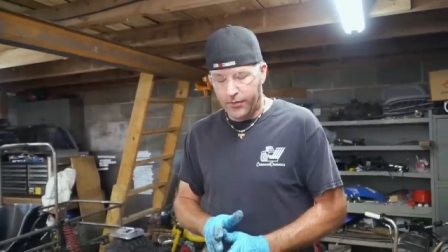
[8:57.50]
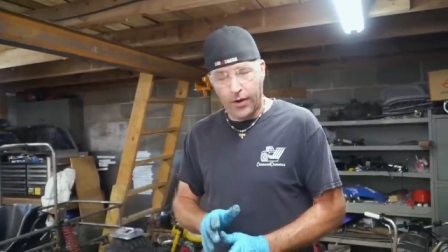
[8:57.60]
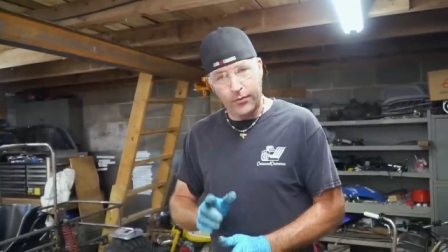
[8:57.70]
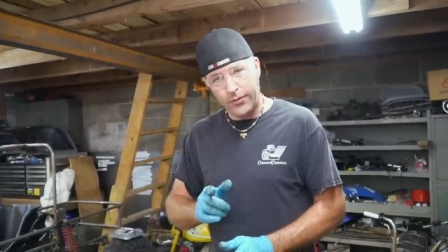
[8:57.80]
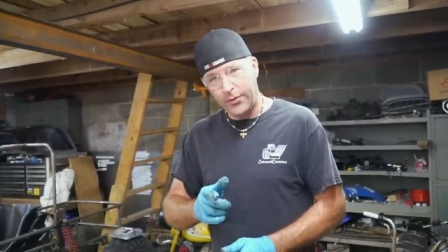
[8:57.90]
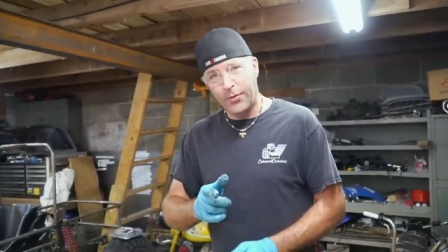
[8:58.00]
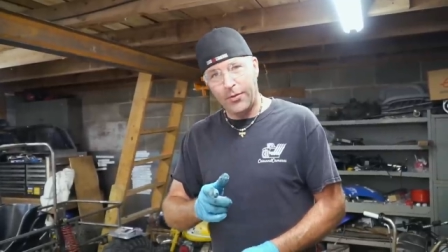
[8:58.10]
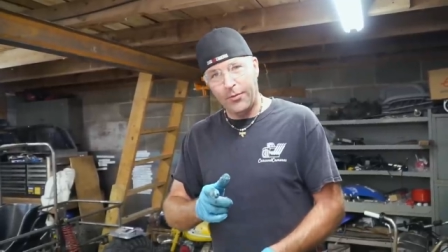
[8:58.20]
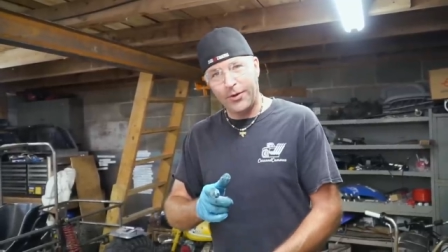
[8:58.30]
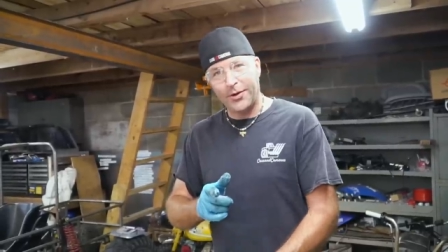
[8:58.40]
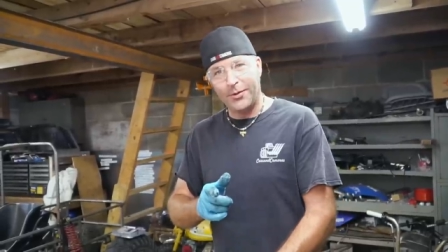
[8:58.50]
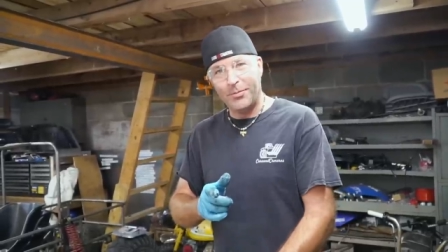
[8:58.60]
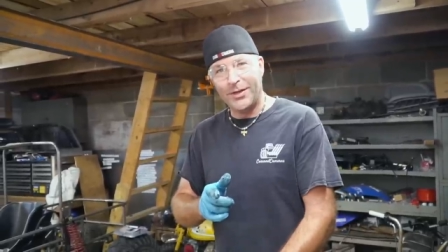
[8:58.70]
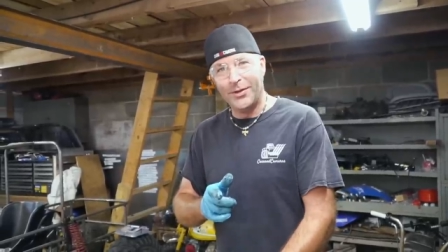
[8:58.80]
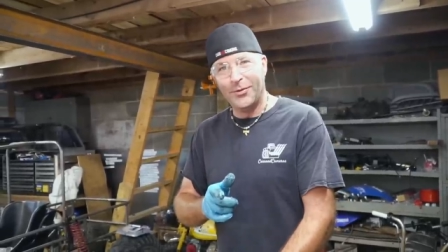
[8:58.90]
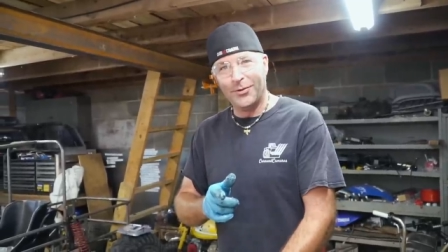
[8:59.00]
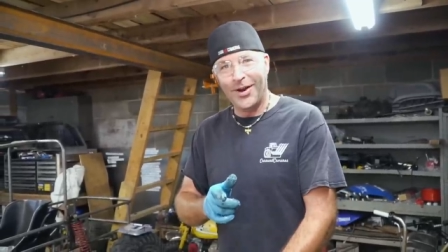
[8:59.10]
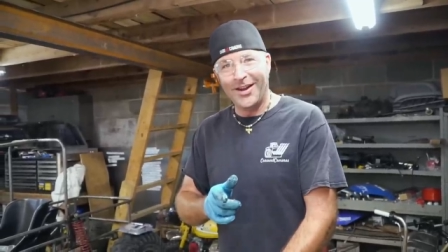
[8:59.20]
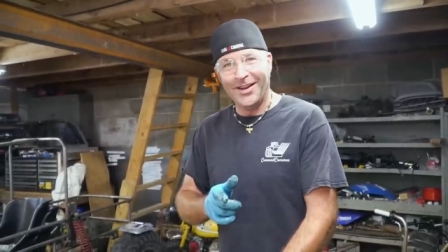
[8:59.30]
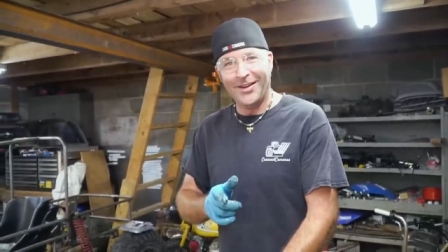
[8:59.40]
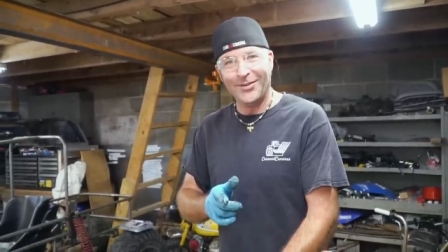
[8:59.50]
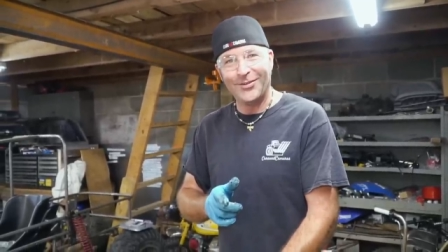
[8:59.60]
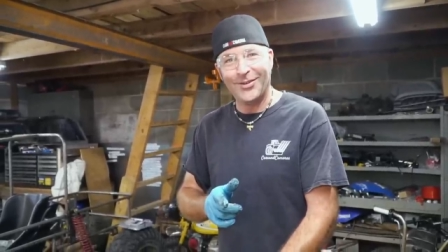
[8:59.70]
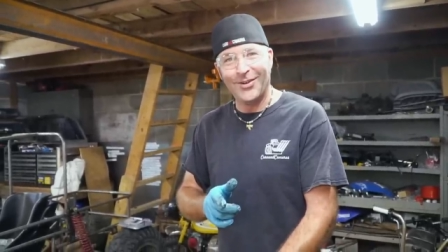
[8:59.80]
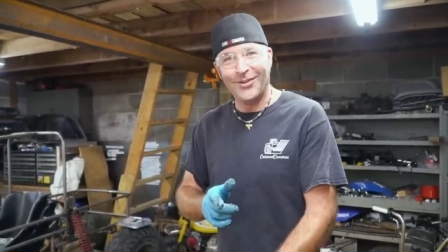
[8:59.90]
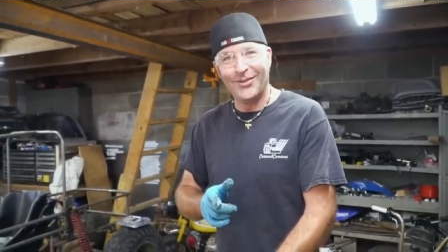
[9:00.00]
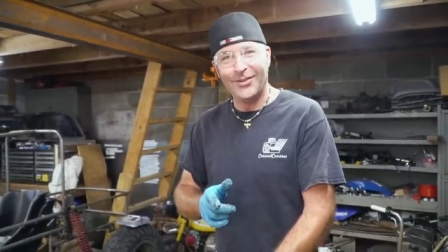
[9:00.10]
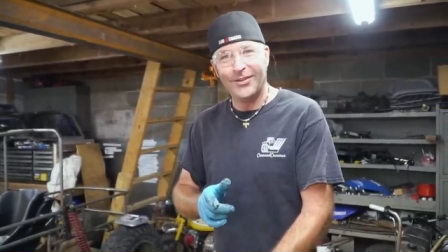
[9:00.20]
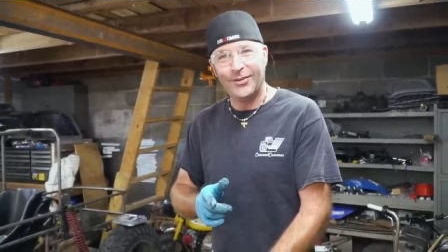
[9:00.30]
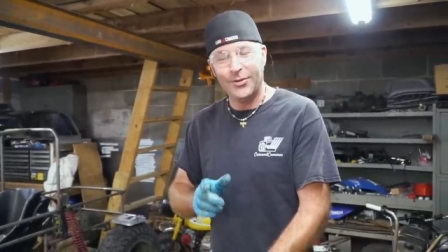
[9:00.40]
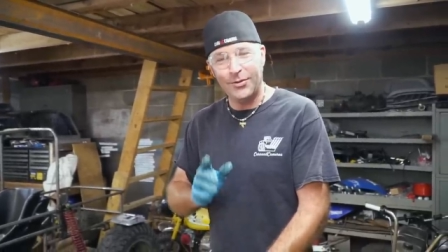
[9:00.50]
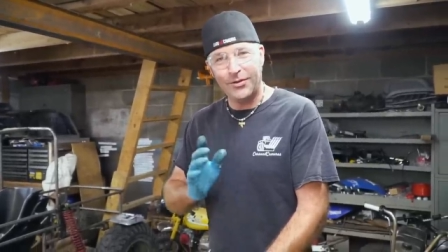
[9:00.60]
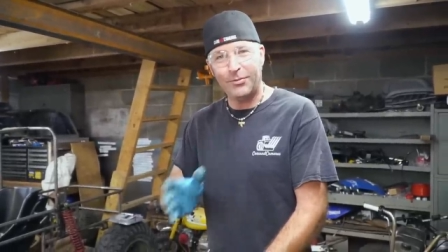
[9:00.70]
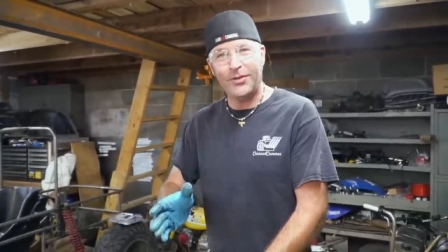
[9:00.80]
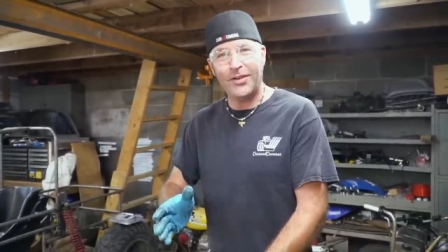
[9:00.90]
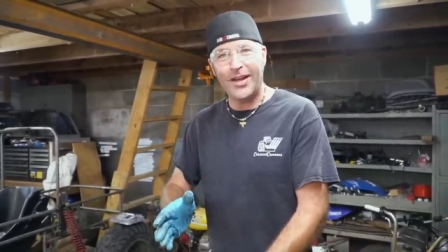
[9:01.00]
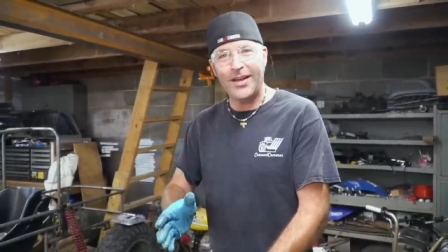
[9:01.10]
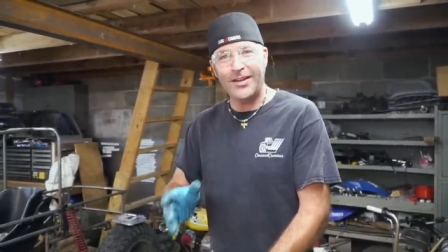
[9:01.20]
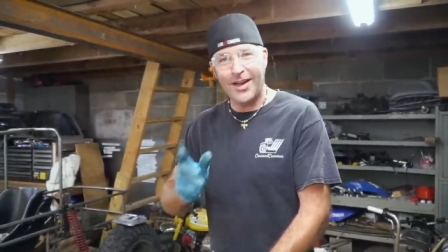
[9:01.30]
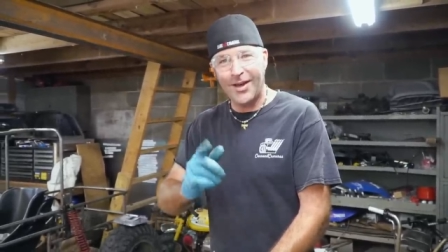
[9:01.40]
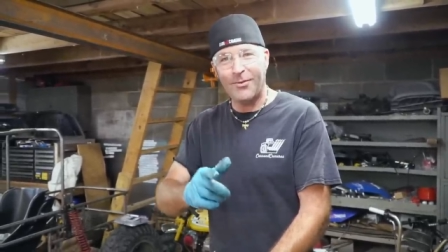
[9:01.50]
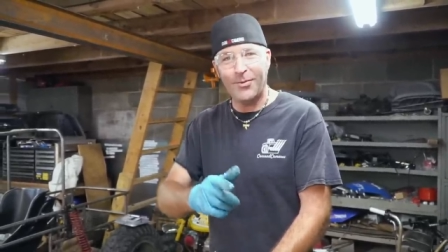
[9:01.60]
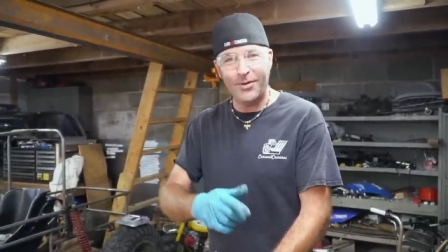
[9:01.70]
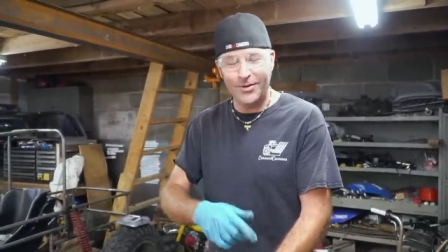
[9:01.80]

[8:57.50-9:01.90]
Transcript: Don't do what we're going to be doing right now. So do as we say, not what we